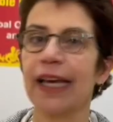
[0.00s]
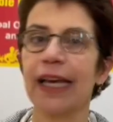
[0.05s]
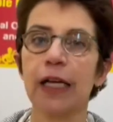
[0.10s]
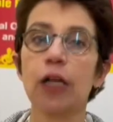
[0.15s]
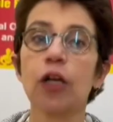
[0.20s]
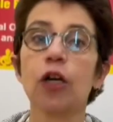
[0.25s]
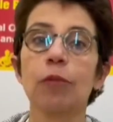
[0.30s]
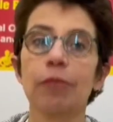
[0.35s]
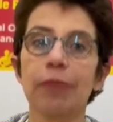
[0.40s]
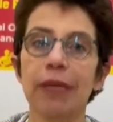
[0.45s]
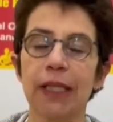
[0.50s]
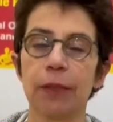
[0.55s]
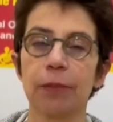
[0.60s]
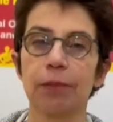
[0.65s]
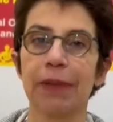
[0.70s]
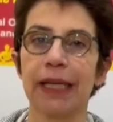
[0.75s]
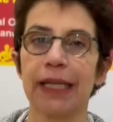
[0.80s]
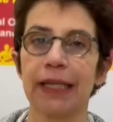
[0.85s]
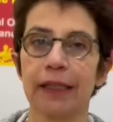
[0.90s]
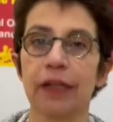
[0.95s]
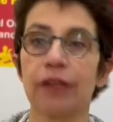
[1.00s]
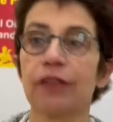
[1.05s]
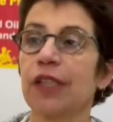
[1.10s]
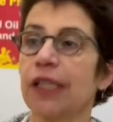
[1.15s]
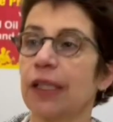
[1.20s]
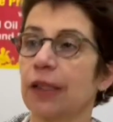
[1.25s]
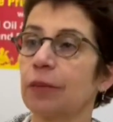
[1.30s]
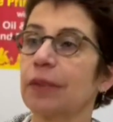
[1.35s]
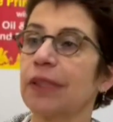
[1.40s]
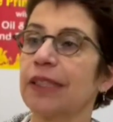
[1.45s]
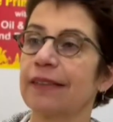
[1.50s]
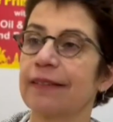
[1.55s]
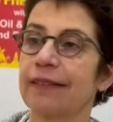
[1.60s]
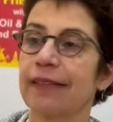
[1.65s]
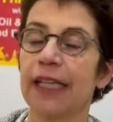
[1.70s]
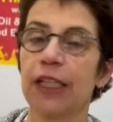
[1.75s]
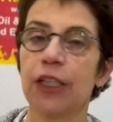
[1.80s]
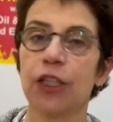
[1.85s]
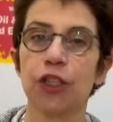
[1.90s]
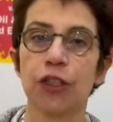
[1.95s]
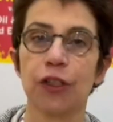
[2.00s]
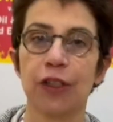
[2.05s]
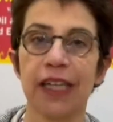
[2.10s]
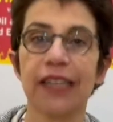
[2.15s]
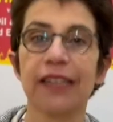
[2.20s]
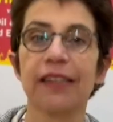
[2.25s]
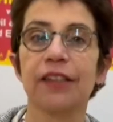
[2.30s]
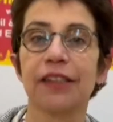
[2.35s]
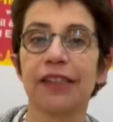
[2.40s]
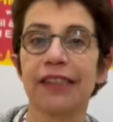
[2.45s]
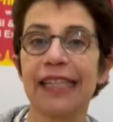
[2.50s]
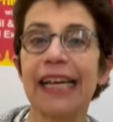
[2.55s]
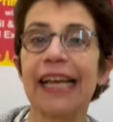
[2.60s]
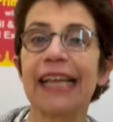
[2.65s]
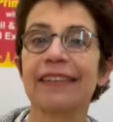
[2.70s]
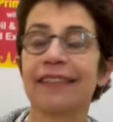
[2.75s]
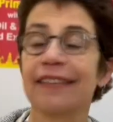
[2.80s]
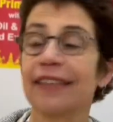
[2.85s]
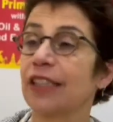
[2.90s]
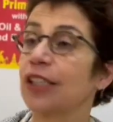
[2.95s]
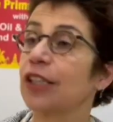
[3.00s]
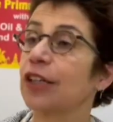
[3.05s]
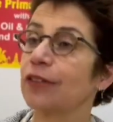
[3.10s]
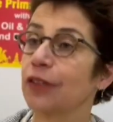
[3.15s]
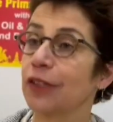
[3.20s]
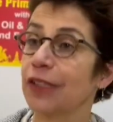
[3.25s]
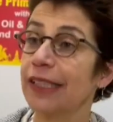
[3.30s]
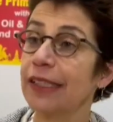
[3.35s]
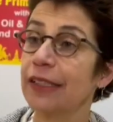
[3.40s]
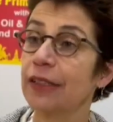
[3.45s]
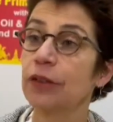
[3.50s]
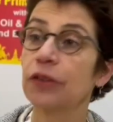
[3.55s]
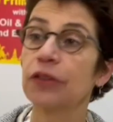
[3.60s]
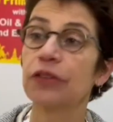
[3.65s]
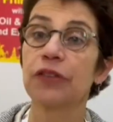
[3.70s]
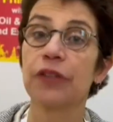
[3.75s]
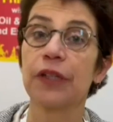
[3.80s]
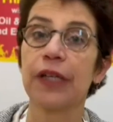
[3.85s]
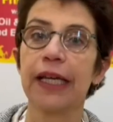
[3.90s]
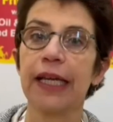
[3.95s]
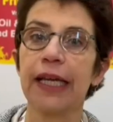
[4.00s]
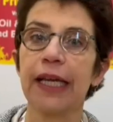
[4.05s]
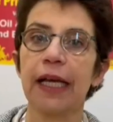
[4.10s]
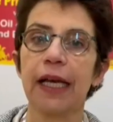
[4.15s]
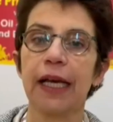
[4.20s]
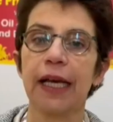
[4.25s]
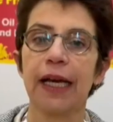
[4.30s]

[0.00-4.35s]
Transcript: and commitment of the administration and the tenacity of the industry,